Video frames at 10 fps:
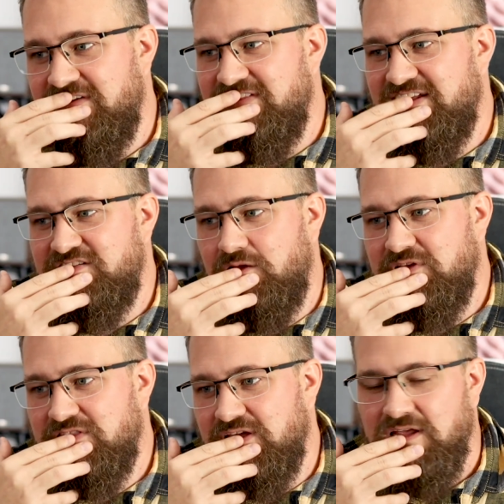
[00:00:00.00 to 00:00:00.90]
And that's
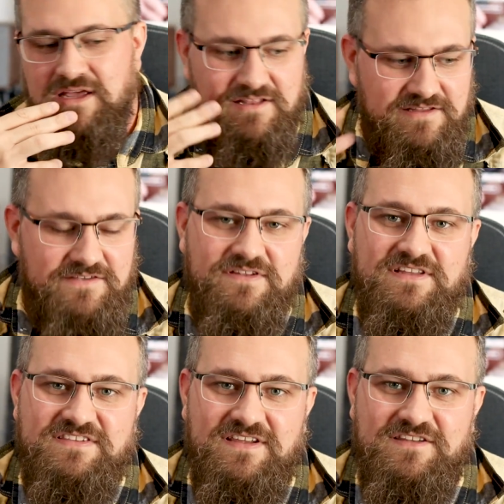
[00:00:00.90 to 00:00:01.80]
something that, even
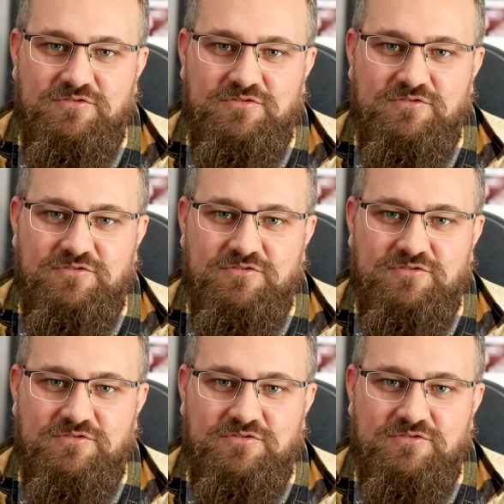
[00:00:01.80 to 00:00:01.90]
listening